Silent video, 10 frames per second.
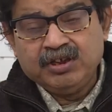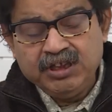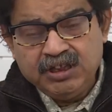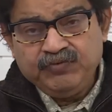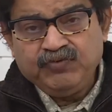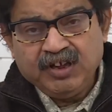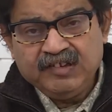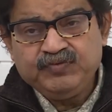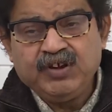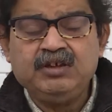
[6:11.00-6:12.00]
In the
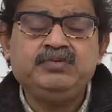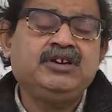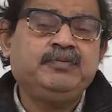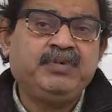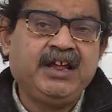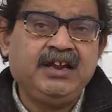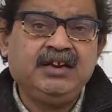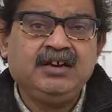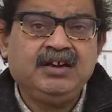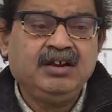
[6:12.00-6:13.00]
first 5-year
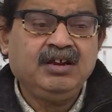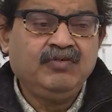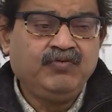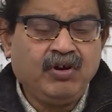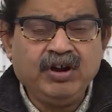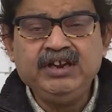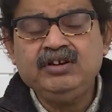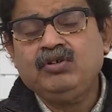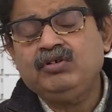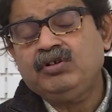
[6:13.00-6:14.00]
plan,
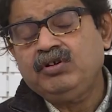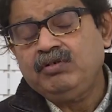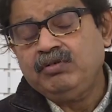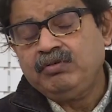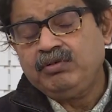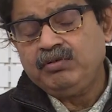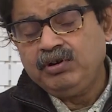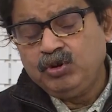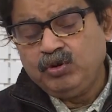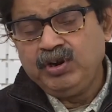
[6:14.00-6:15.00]
foreign
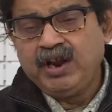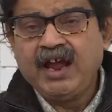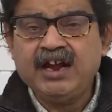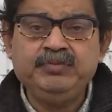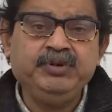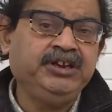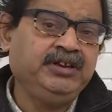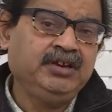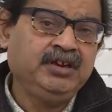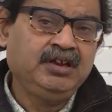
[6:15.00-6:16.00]
loan had
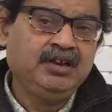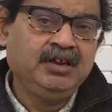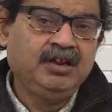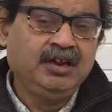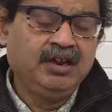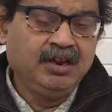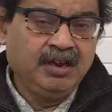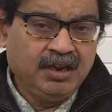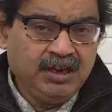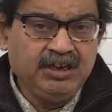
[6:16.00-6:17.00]
been
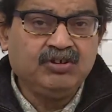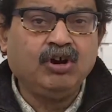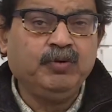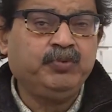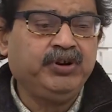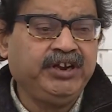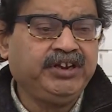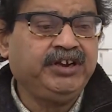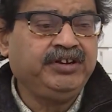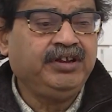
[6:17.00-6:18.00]

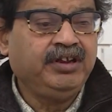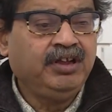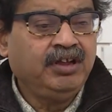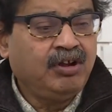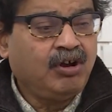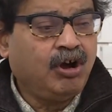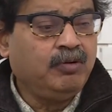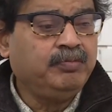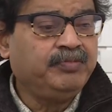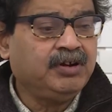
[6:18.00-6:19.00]
incorporated
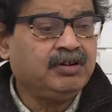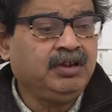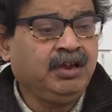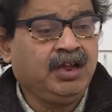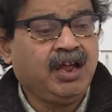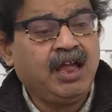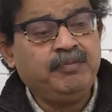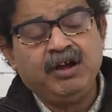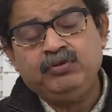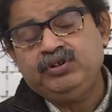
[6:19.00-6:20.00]
of
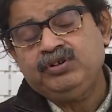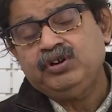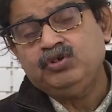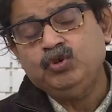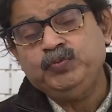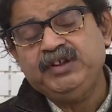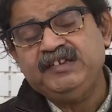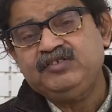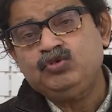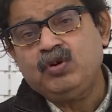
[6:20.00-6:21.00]
about
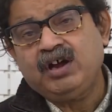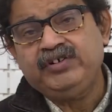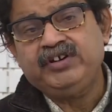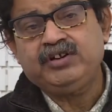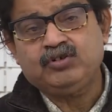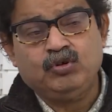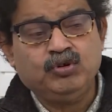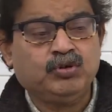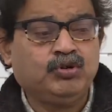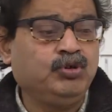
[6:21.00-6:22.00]
rupees 200
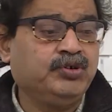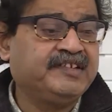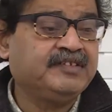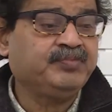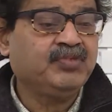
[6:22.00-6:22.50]
crores,